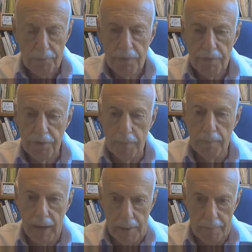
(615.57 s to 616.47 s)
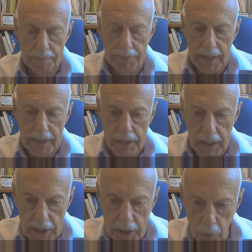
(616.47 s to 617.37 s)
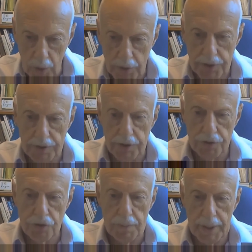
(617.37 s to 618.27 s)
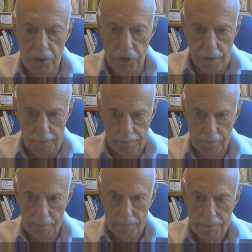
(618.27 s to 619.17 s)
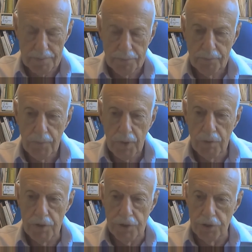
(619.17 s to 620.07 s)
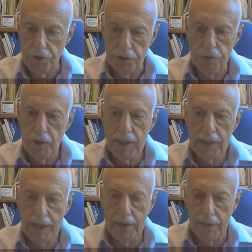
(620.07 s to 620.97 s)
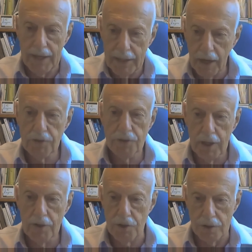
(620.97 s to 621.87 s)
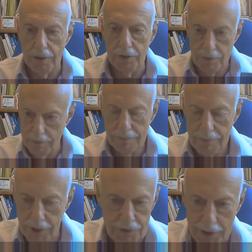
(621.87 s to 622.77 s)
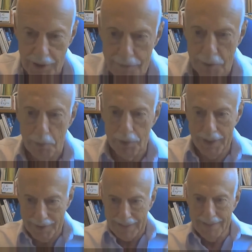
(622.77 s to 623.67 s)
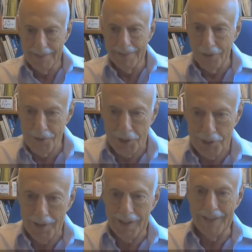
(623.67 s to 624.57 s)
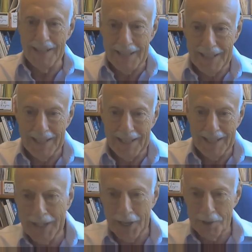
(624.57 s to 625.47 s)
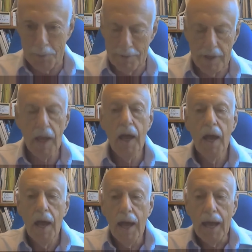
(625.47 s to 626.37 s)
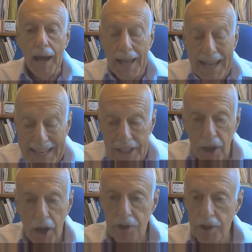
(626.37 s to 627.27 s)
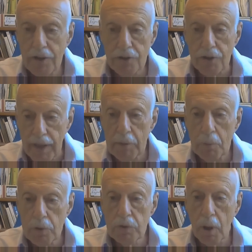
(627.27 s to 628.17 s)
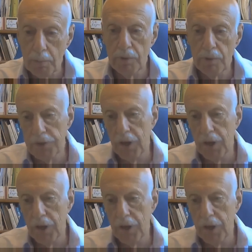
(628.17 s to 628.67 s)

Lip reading: from equality and discrimination research is really clear that in isolation, as Justin Eveson put it in that nice little ACAS briefing, in isolation, they will not move the